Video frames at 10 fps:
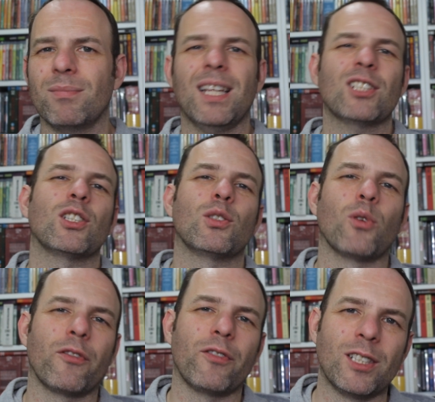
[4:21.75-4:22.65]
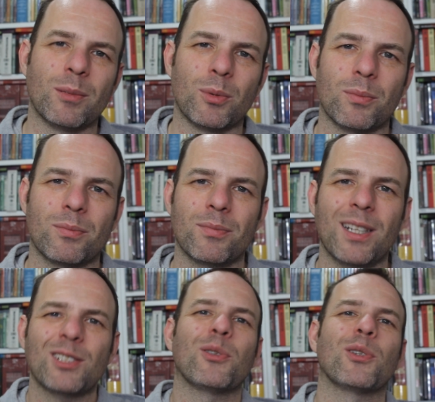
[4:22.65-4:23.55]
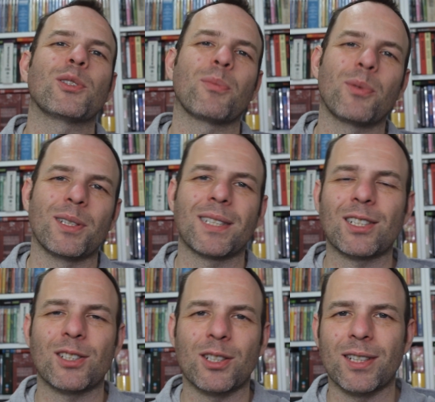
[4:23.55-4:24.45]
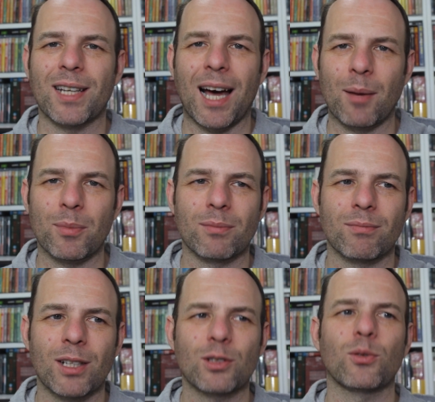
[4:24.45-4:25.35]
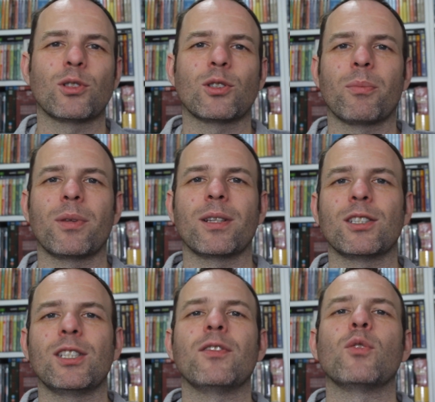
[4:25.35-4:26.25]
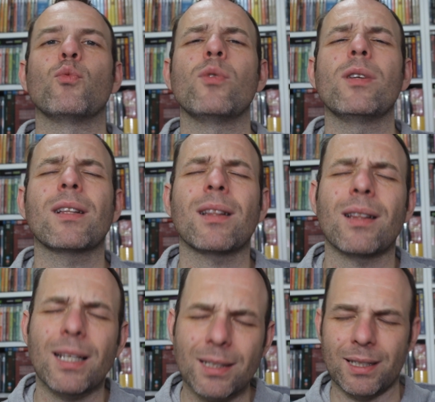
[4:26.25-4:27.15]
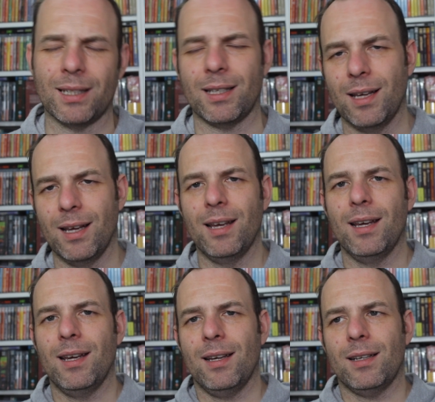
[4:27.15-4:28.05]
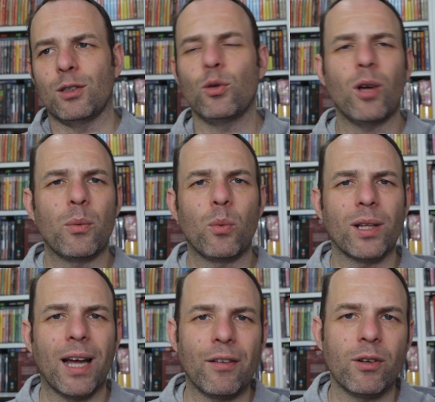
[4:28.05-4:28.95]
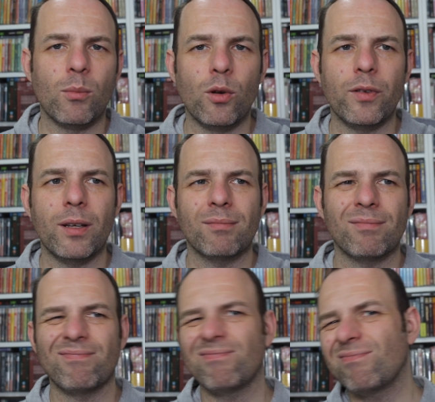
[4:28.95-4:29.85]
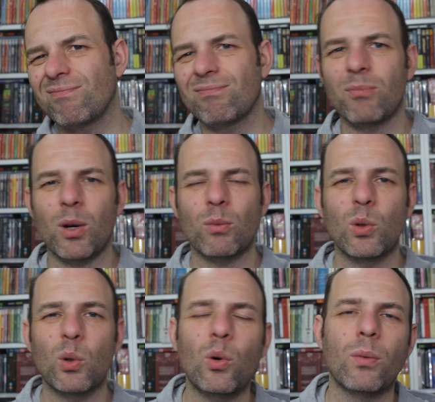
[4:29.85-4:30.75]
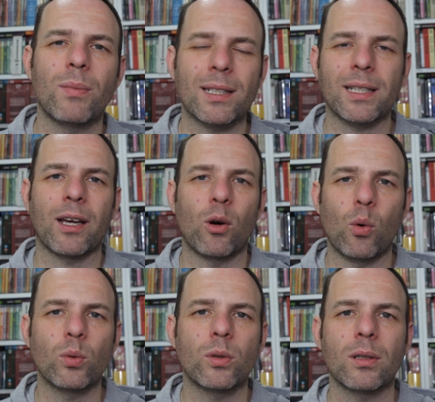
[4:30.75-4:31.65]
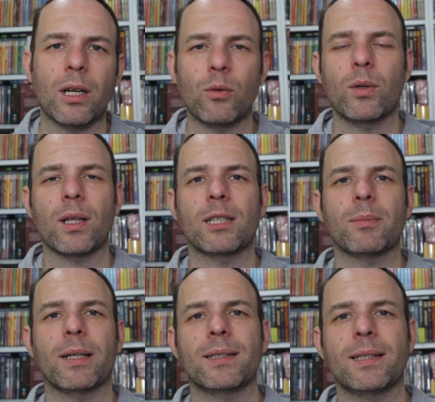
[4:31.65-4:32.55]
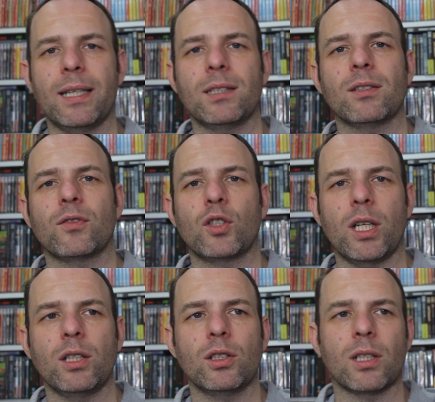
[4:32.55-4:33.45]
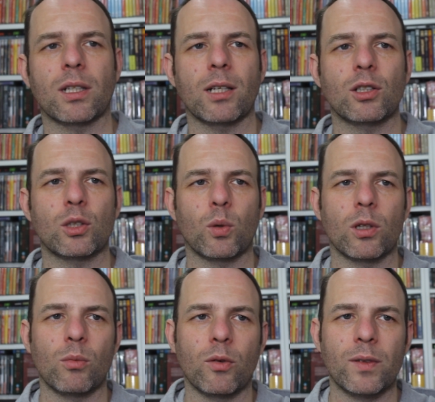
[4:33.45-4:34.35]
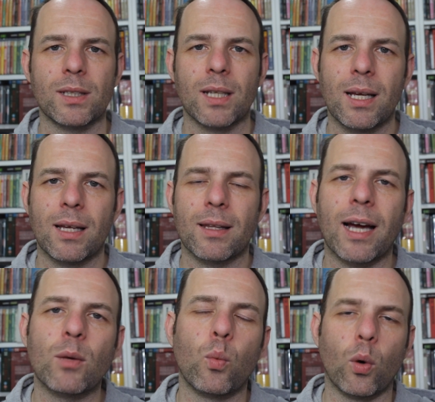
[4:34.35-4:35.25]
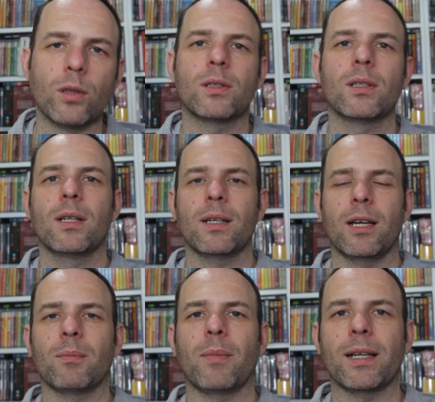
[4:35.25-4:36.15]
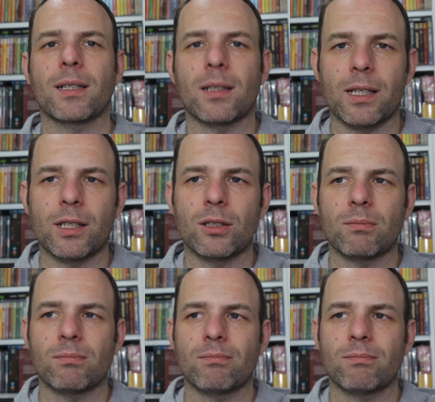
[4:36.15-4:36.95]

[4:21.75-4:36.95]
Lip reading: That's just not feasible. That's not something that's actually going to happen. That's not something that's even realistic. And do I want every movie? Well, no. As I get older, I realise my tastes have changed and I just want the movies that I want in my collection.